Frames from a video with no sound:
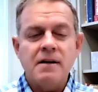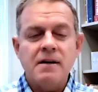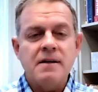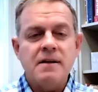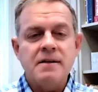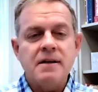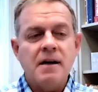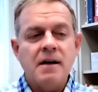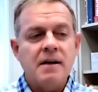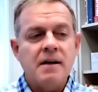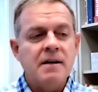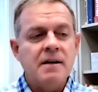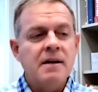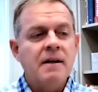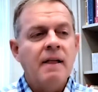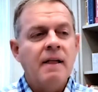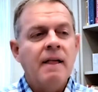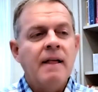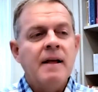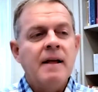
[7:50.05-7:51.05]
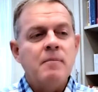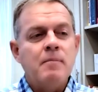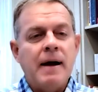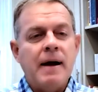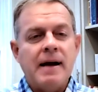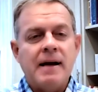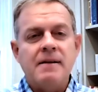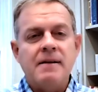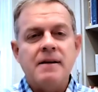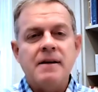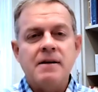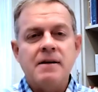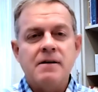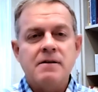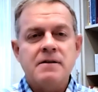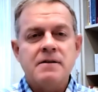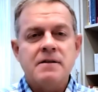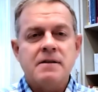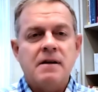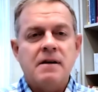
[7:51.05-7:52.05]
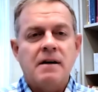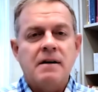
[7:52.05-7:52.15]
could have done back in the years.